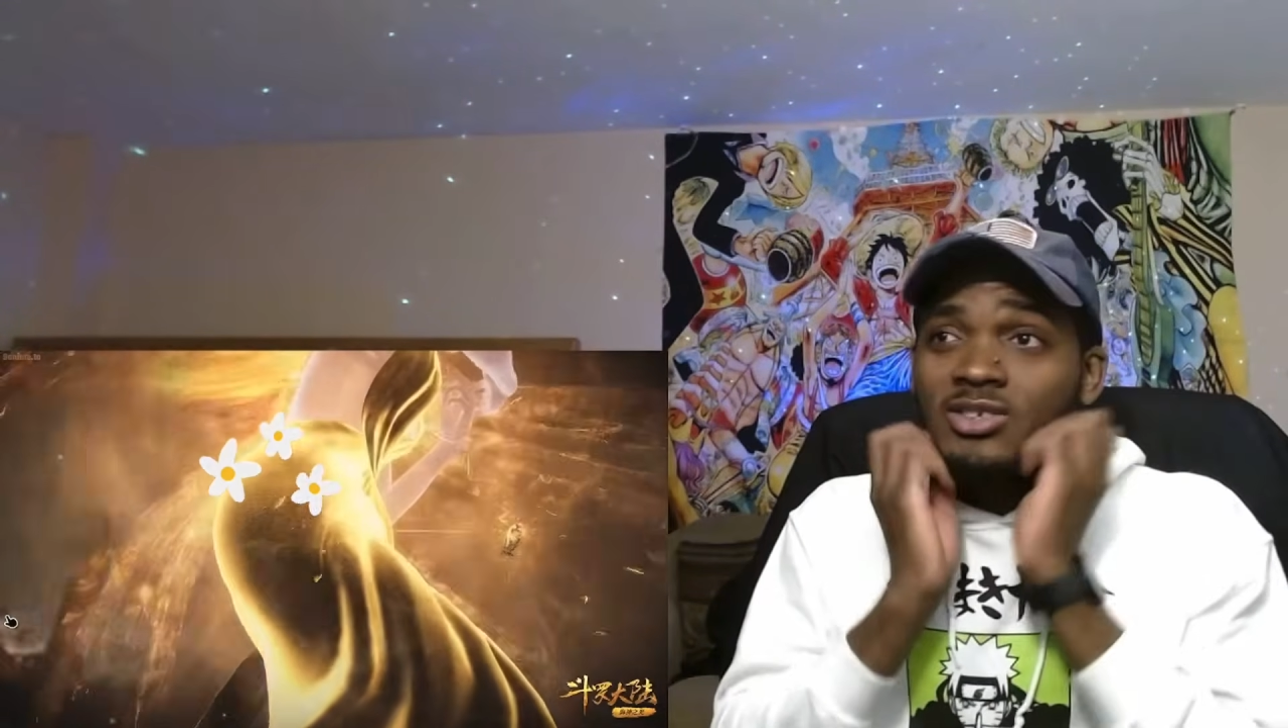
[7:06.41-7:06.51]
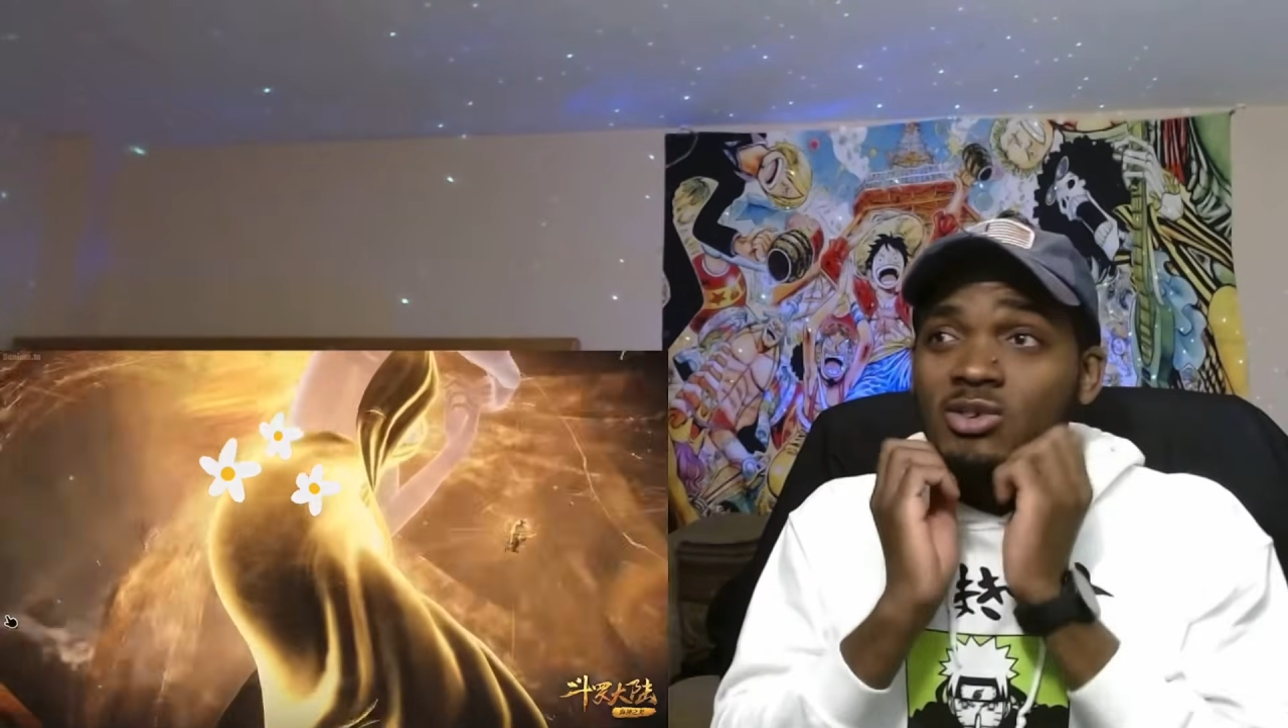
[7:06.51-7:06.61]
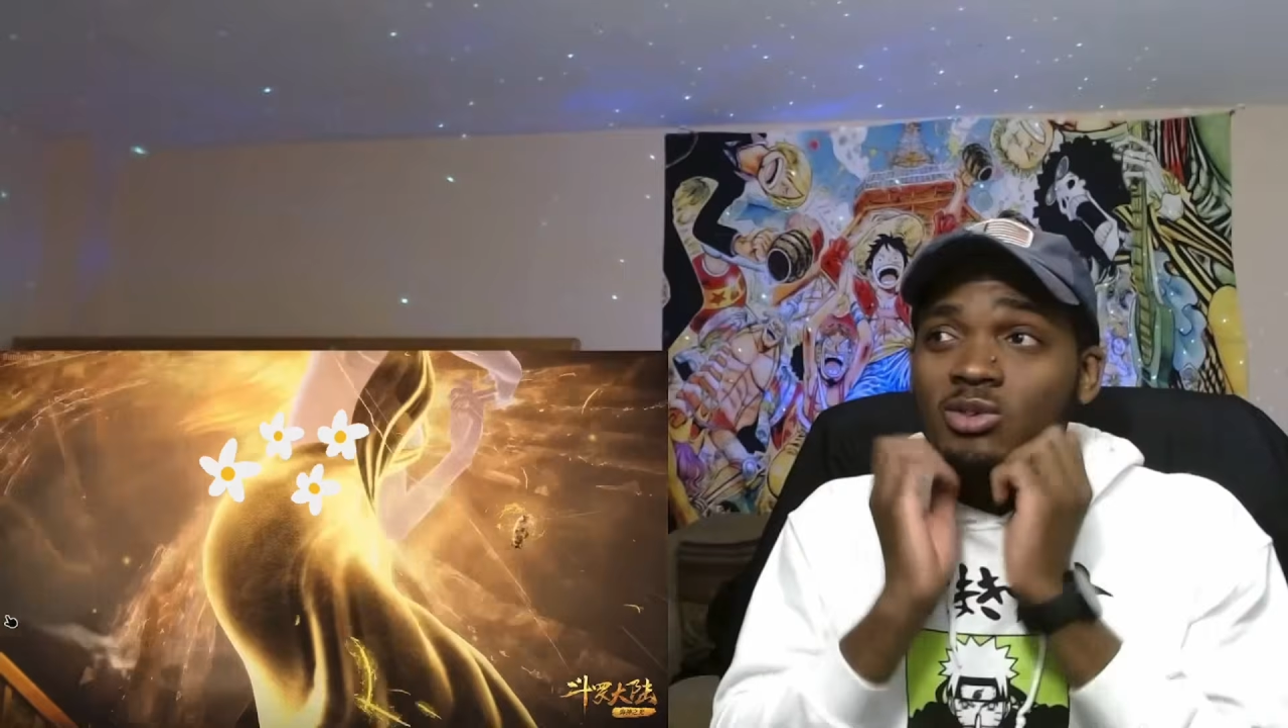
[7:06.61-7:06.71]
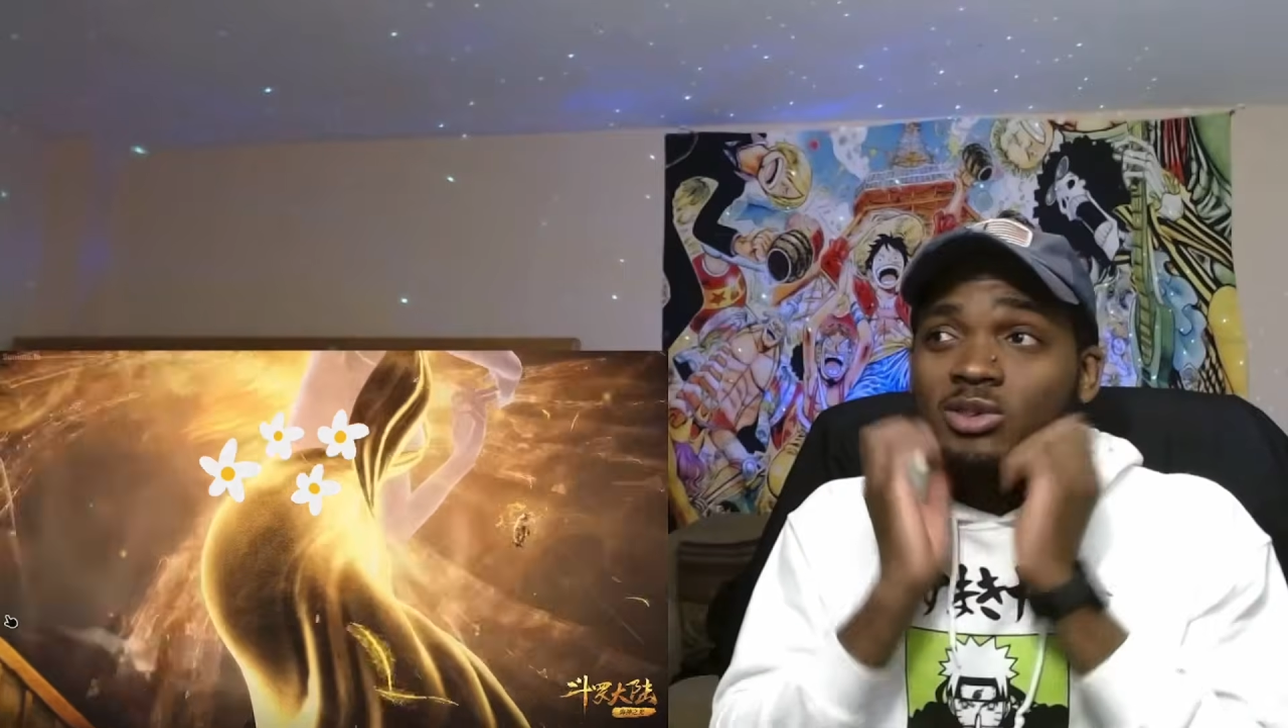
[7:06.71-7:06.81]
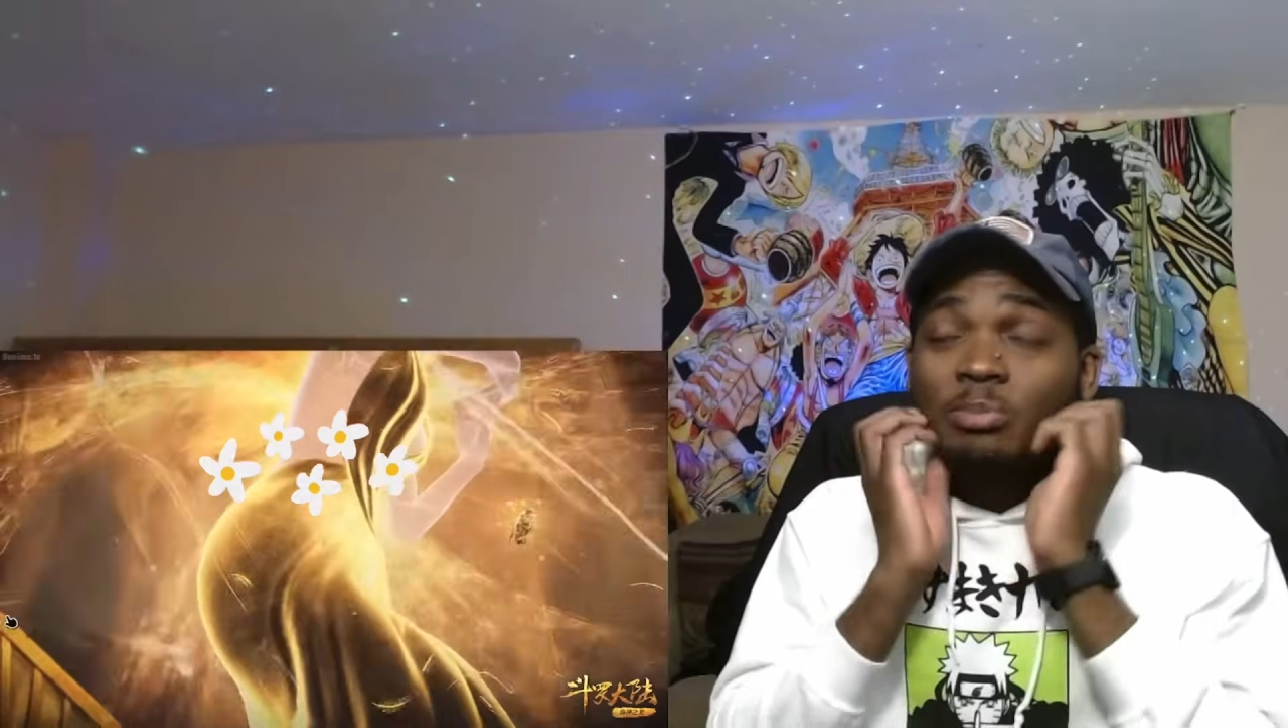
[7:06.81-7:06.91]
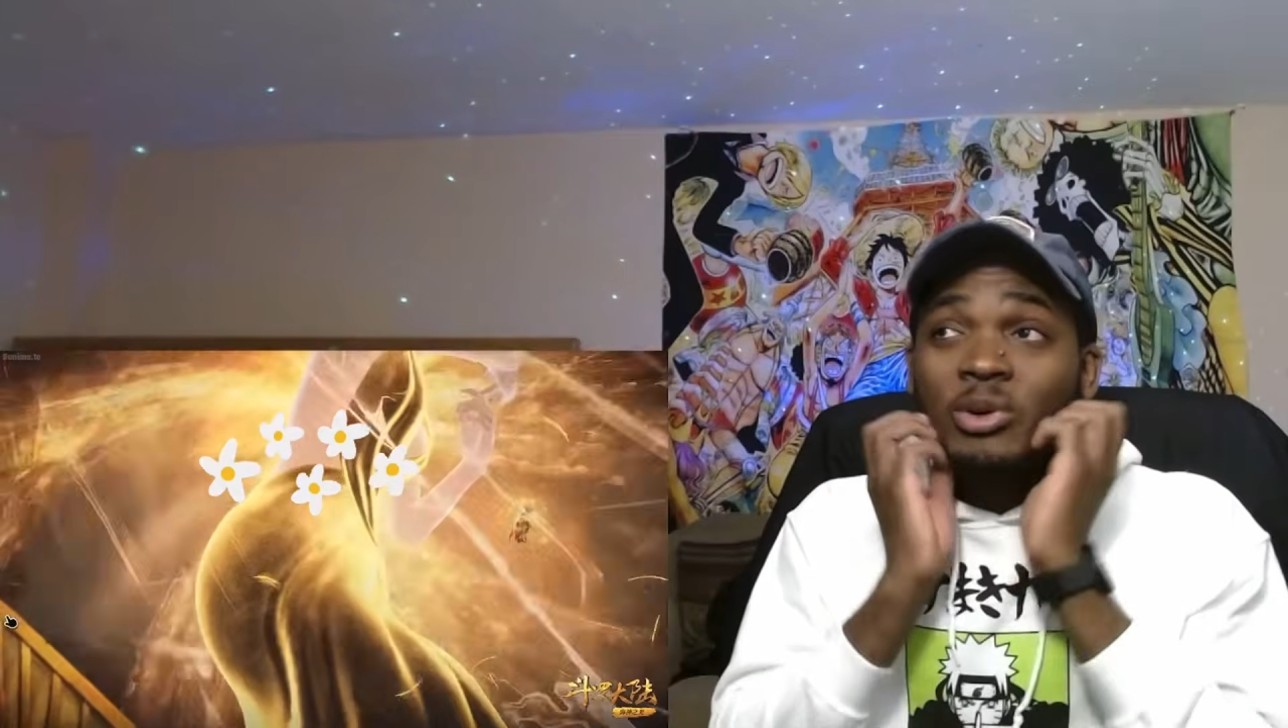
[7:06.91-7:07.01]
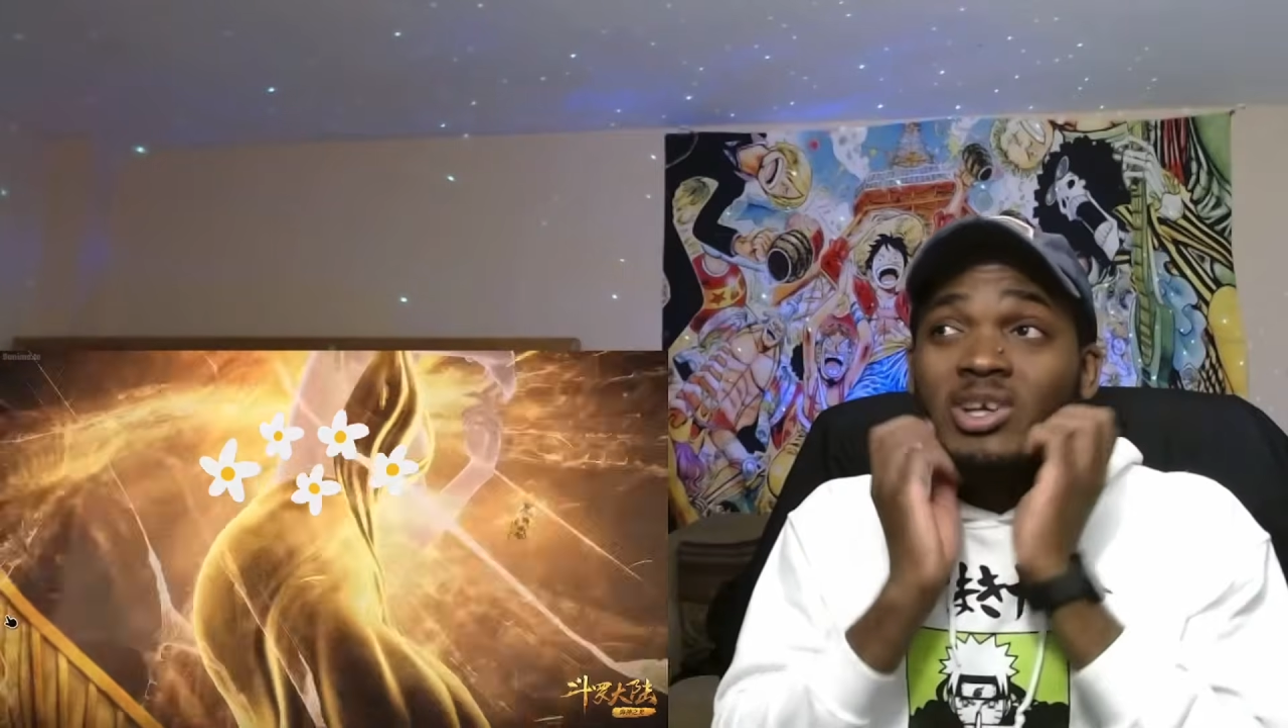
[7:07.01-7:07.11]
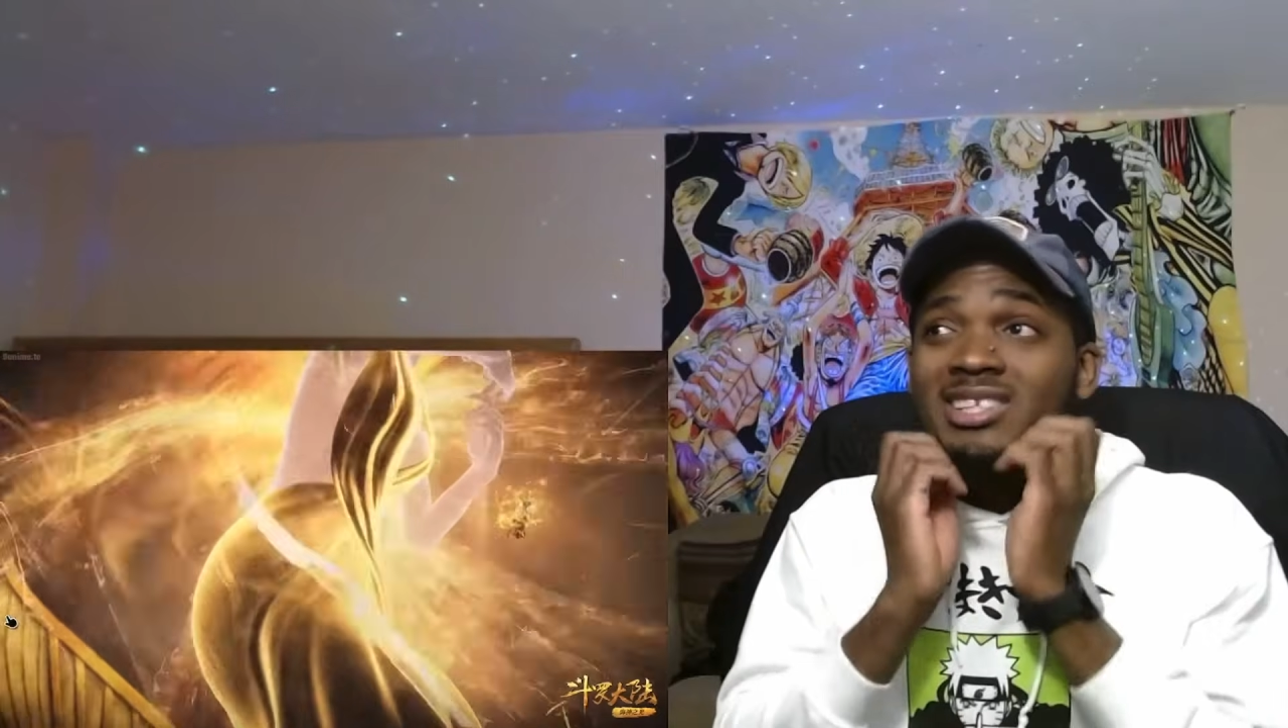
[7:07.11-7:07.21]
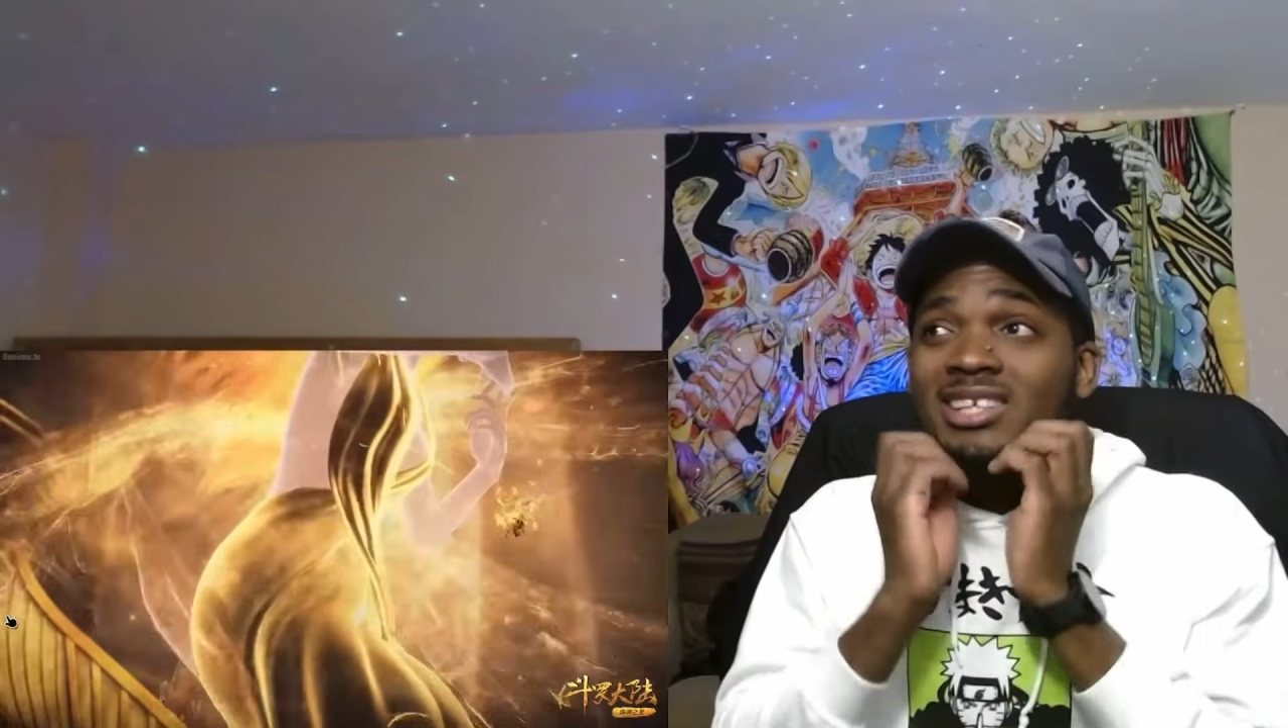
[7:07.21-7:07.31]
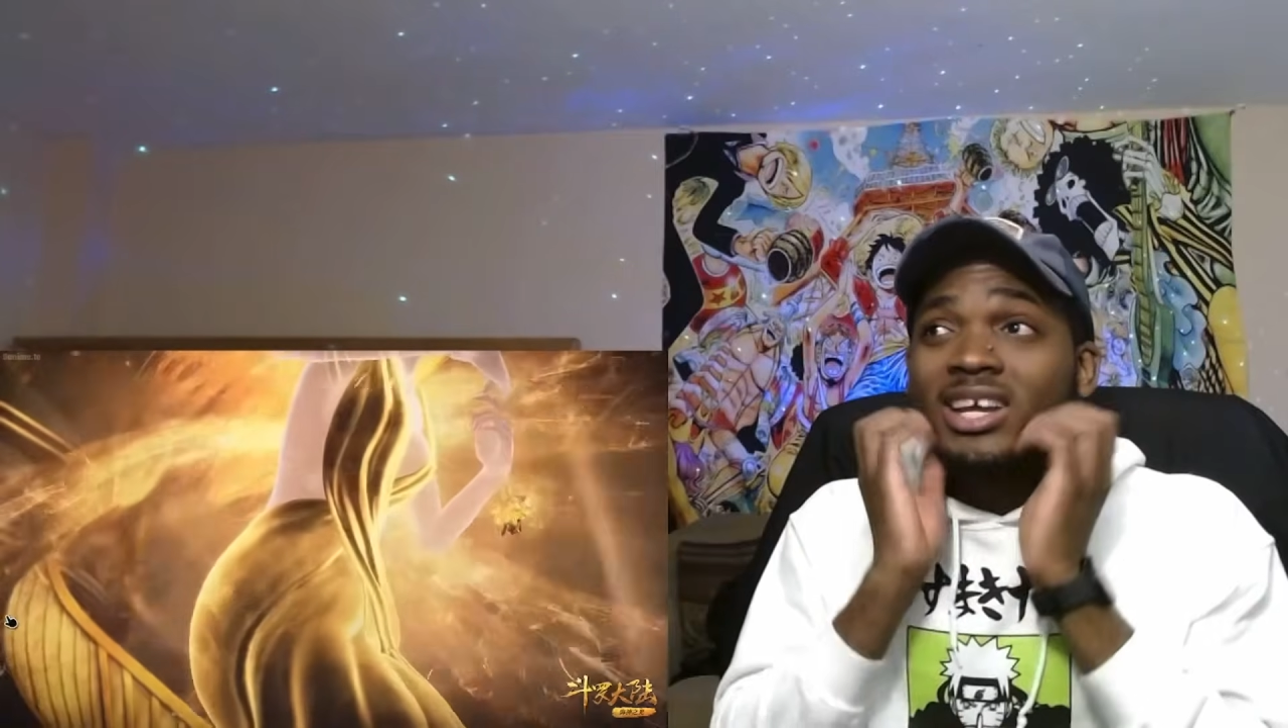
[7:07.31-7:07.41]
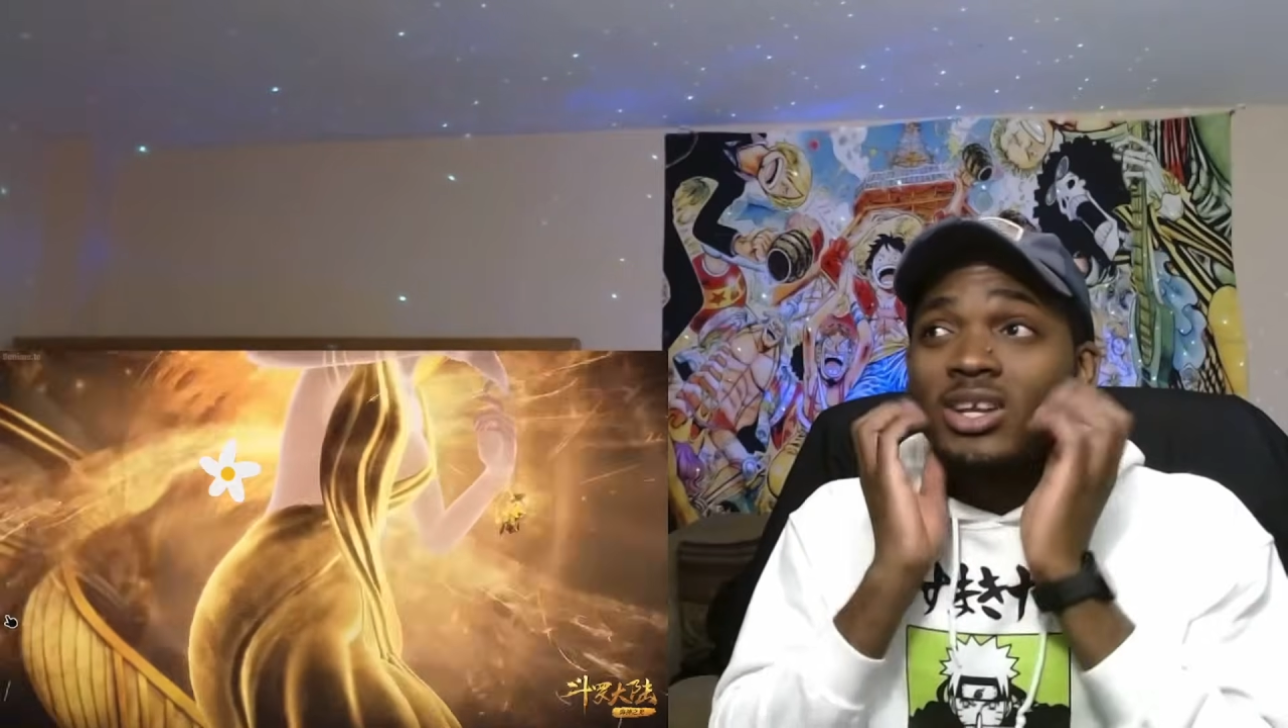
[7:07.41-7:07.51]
The prince ain't no